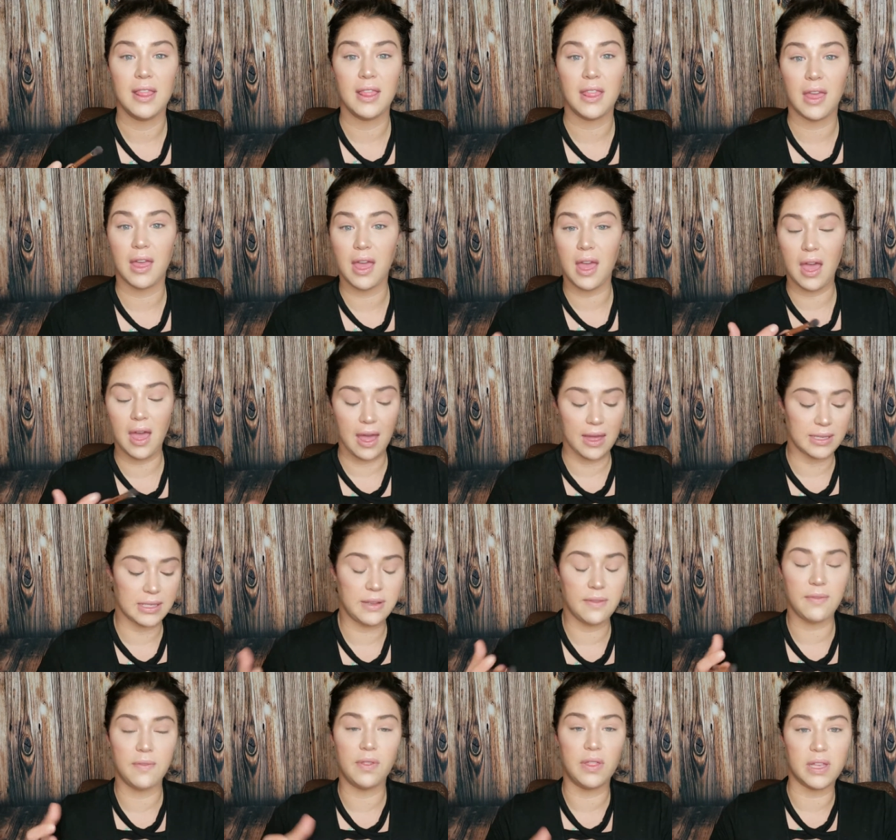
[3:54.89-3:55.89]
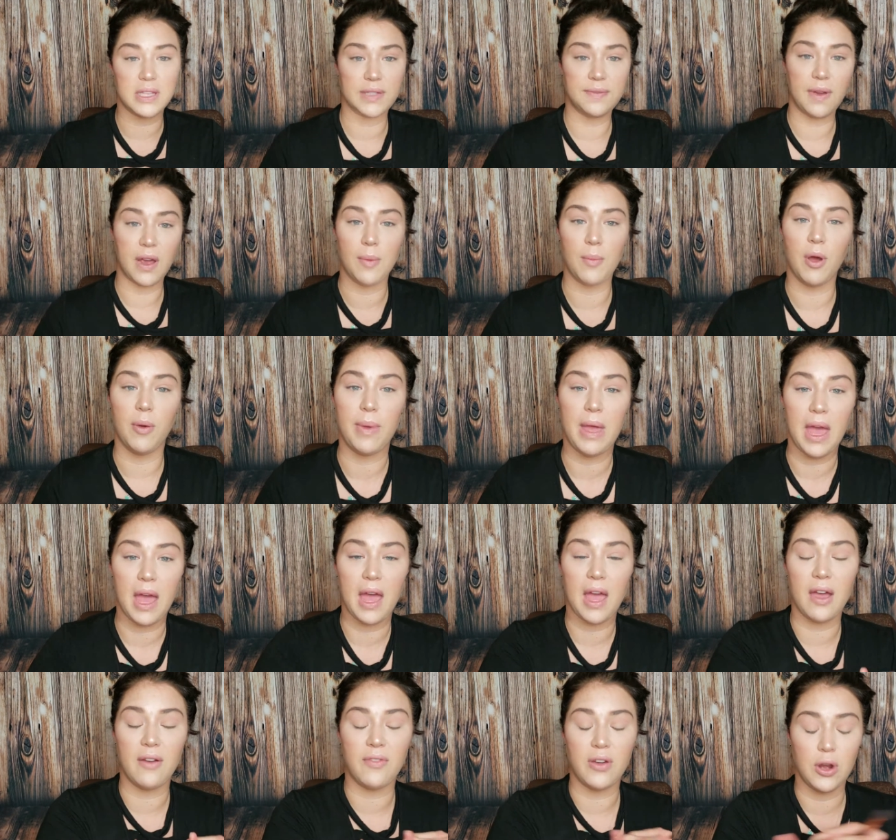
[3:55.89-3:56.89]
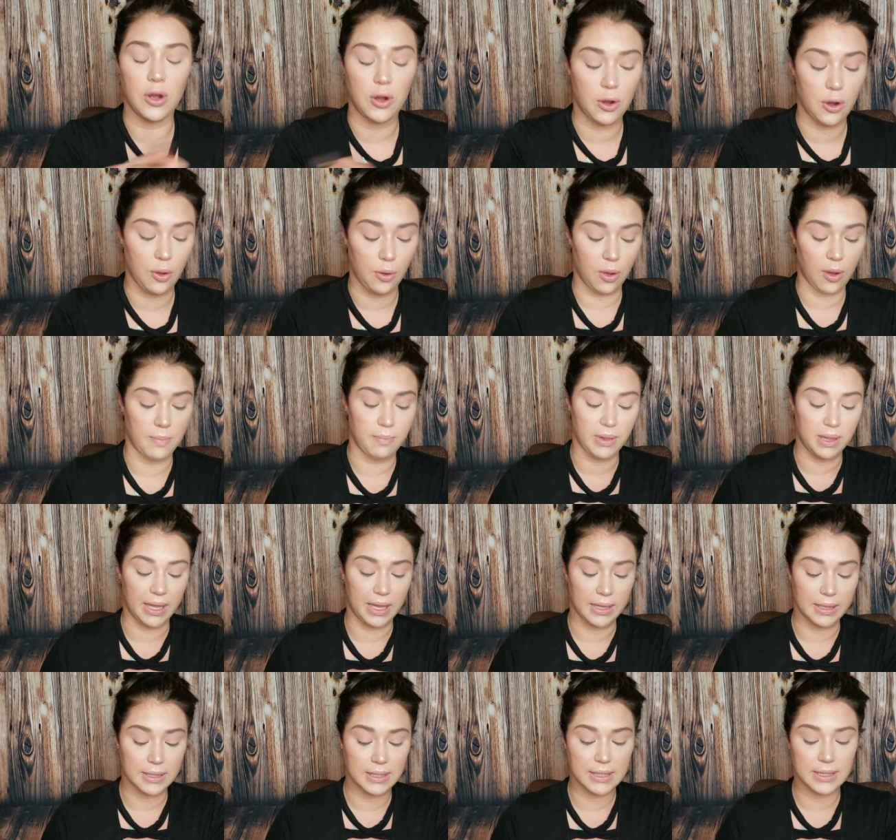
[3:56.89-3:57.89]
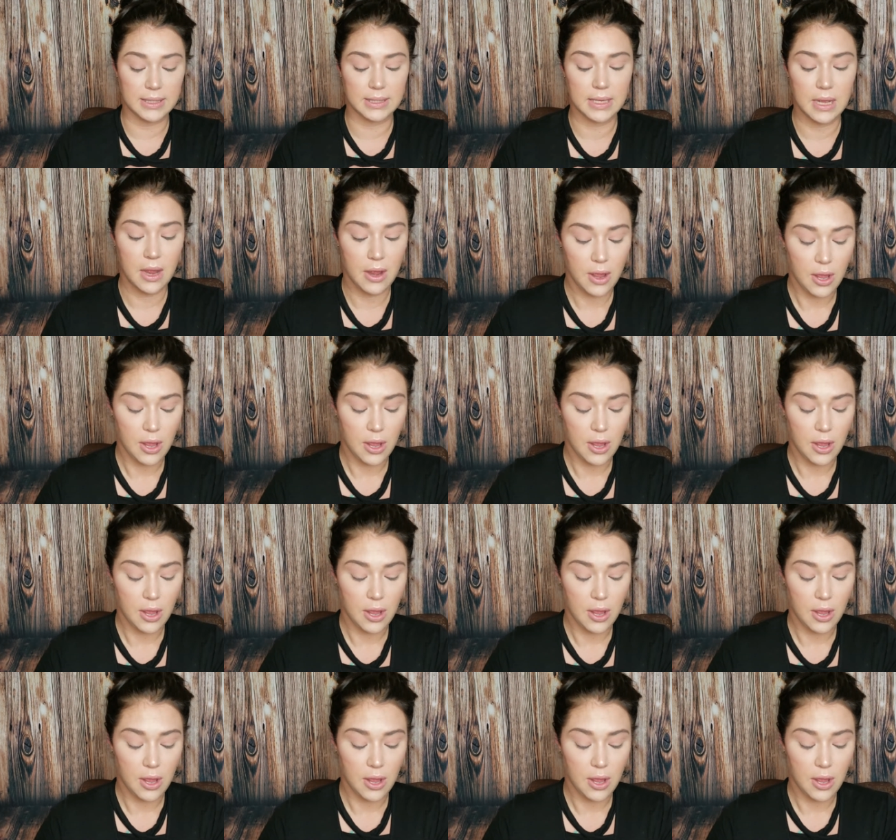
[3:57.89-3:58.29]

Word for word: Like as of this very moment, I have no complaints.